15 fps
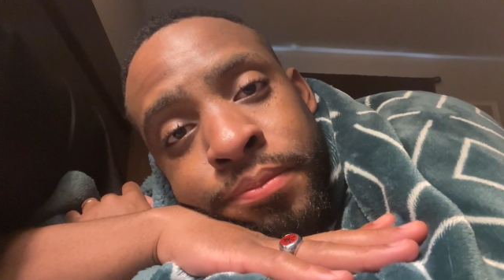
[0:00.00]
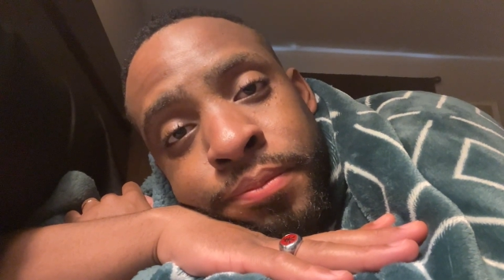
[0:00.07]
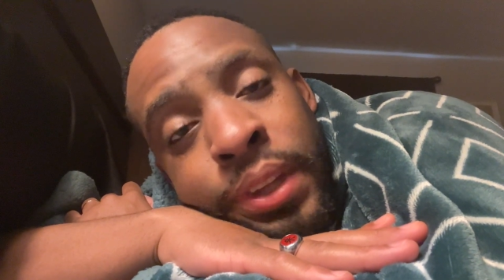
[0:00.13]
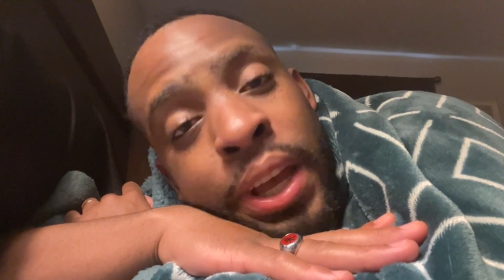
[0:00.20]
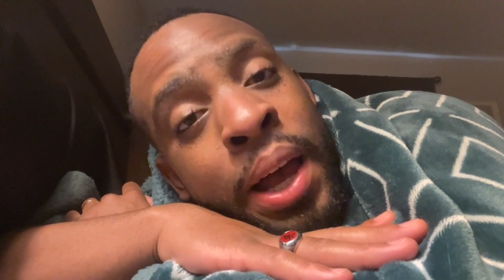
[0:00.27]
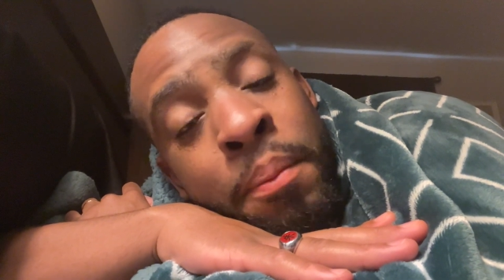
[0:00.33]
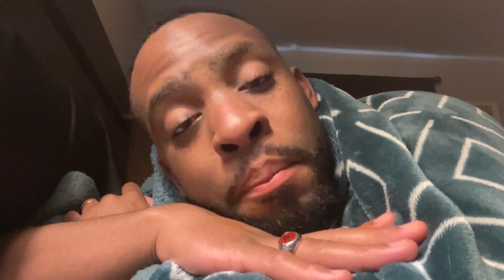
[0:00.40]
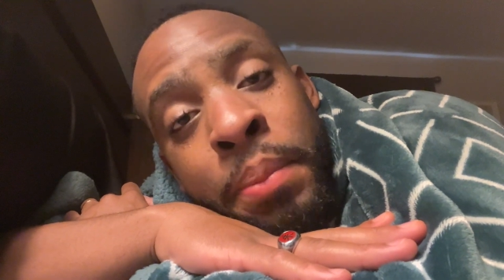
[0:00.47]

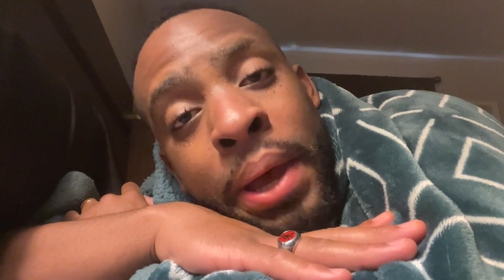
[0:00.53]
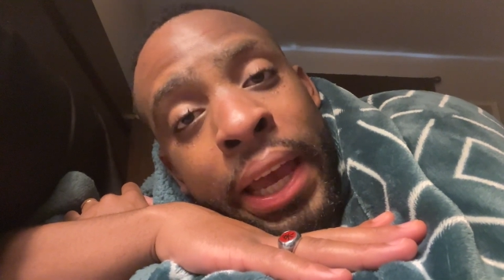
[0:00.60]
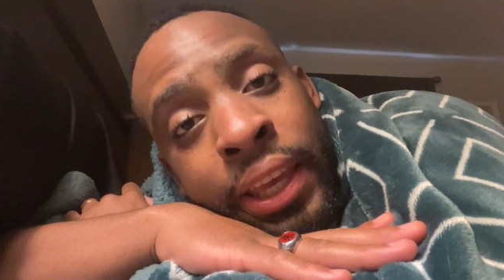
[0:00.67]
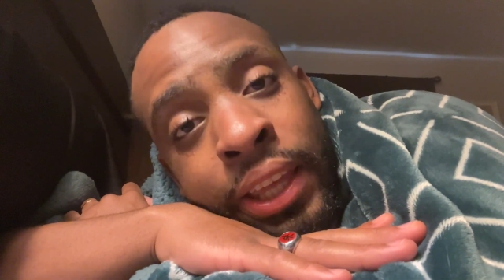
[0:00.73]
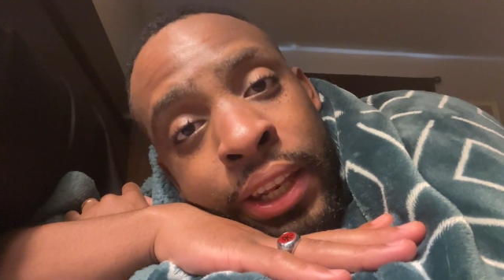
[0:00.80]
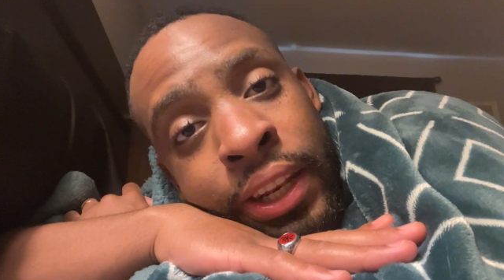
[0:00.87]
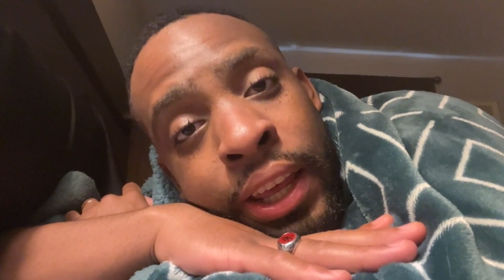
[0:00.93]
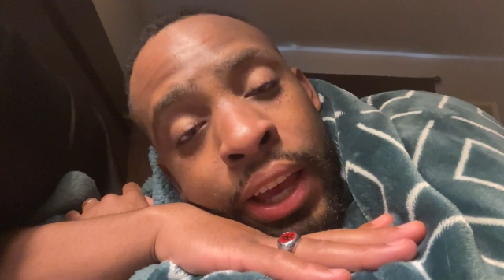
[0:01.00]
I'm
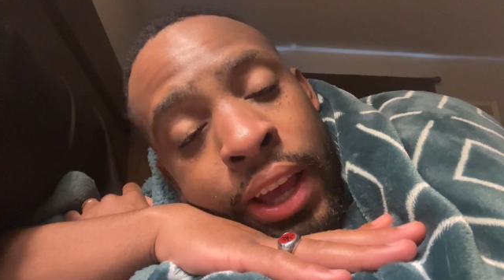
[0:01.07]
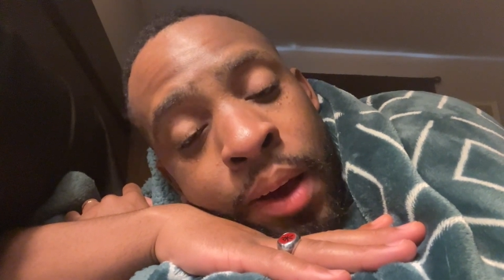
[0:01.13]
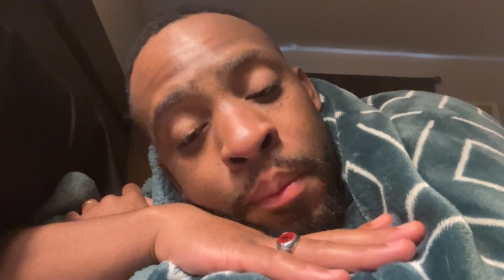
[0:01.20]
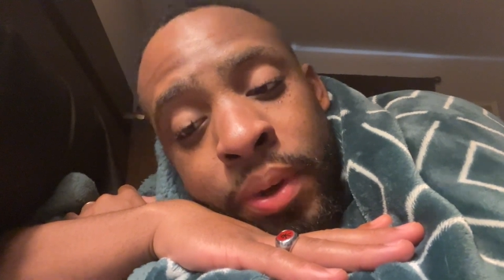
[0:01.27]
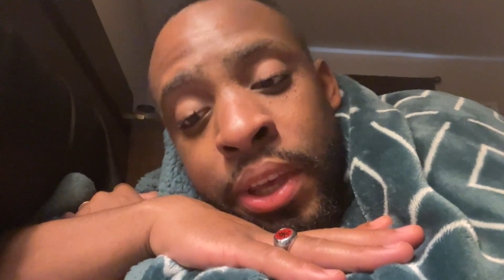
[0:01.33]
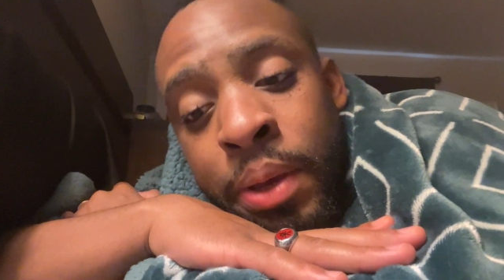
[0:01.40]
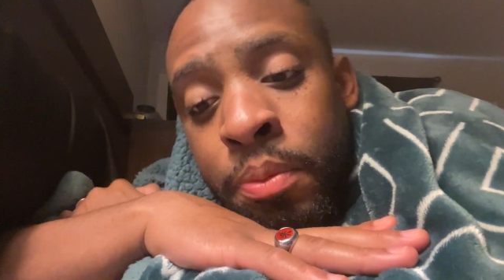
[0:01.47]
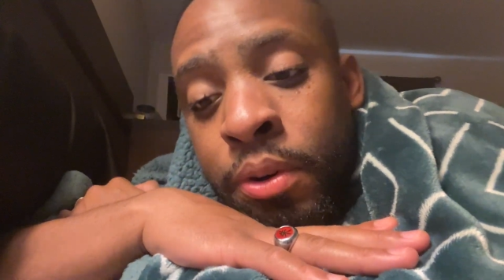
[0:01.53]
back in debt. I'm
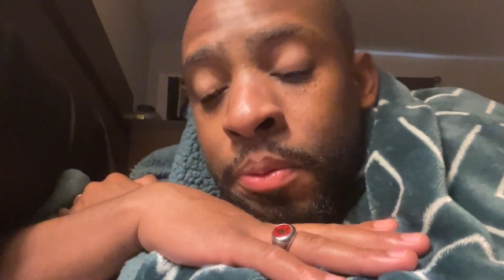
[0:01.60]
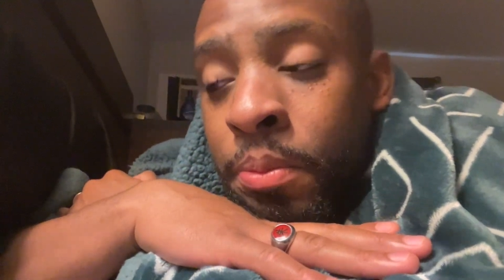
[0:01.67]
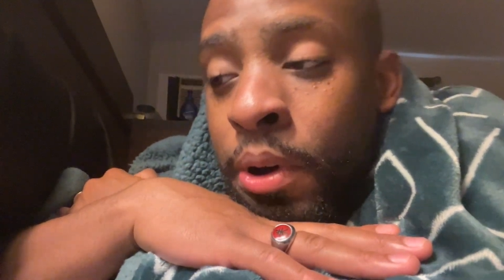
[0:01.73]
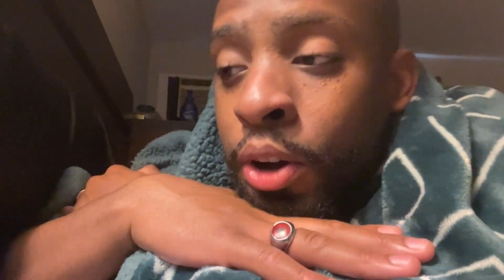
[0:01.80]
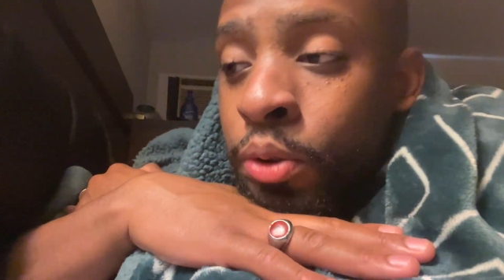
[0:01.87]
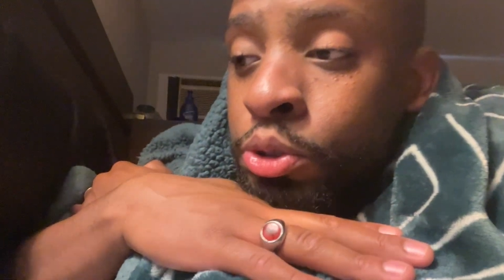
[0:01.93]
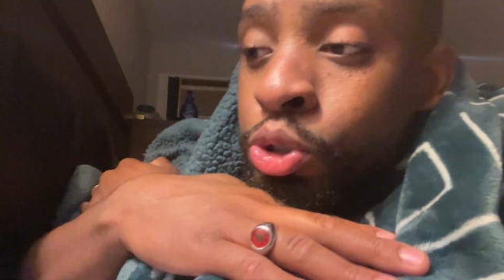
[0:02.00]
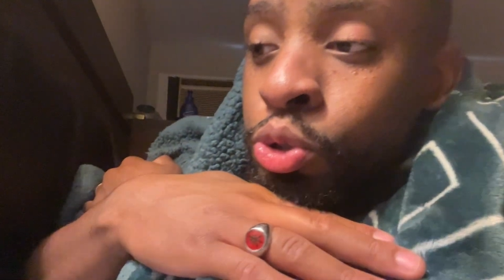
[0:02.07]
gonna keep it a
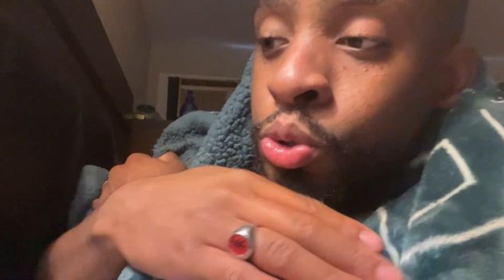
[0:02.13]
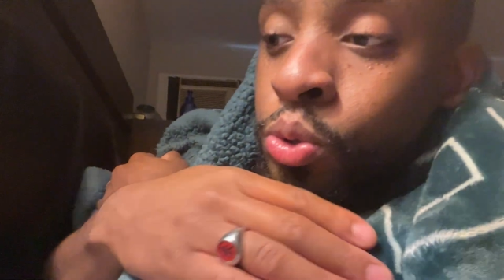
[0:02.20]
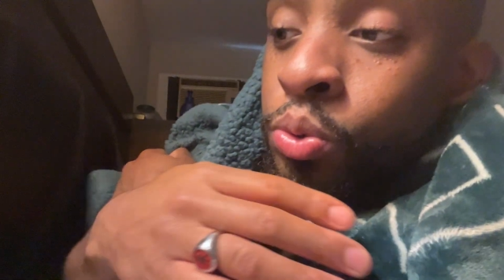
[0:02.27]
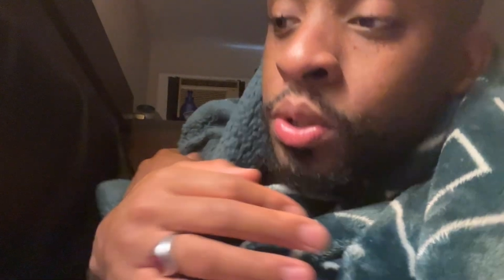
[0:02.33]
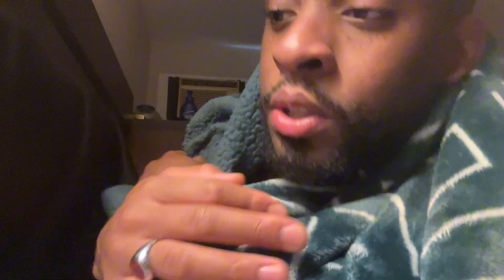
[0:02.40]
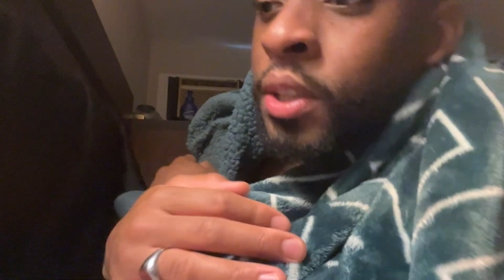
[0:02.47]
buck with you.